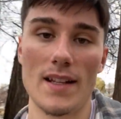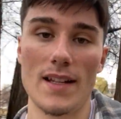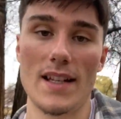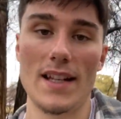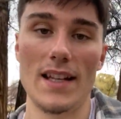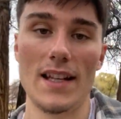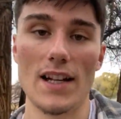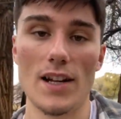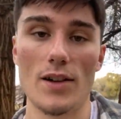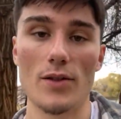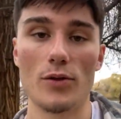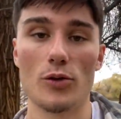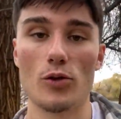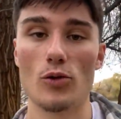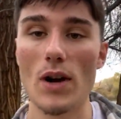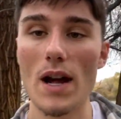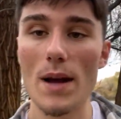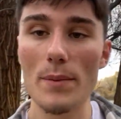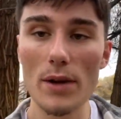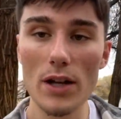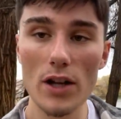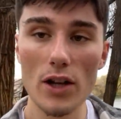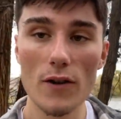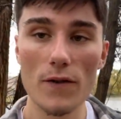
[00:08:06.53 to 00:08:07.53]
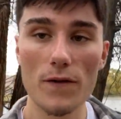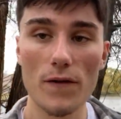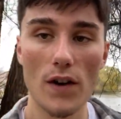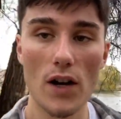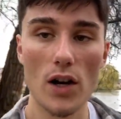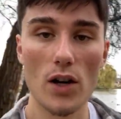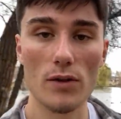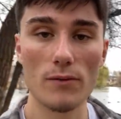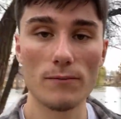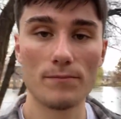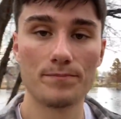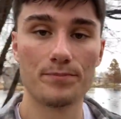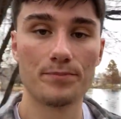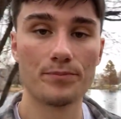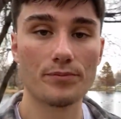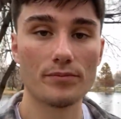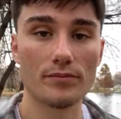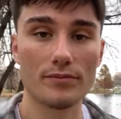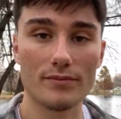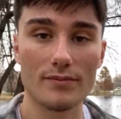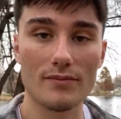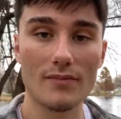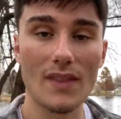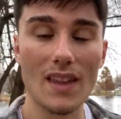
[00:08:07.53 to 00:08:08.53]
Grab out your phone,
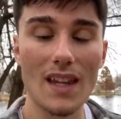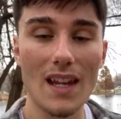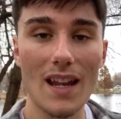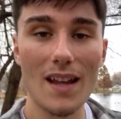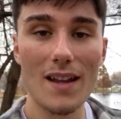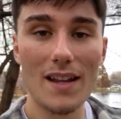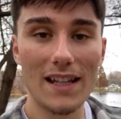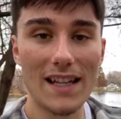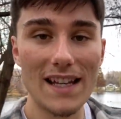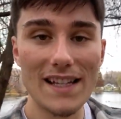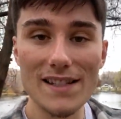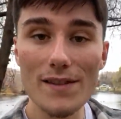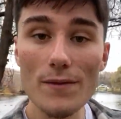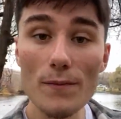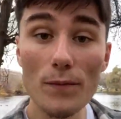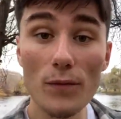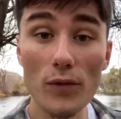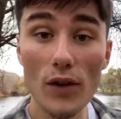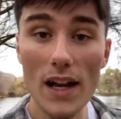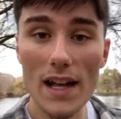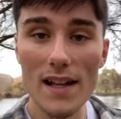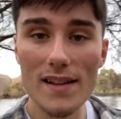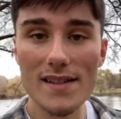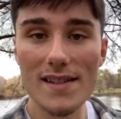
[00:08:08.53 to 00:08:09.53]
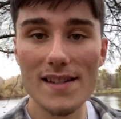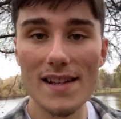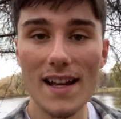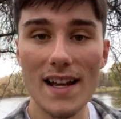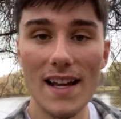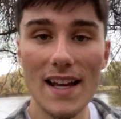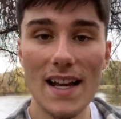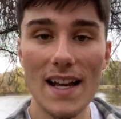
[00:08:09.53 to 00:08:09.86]
get some friends,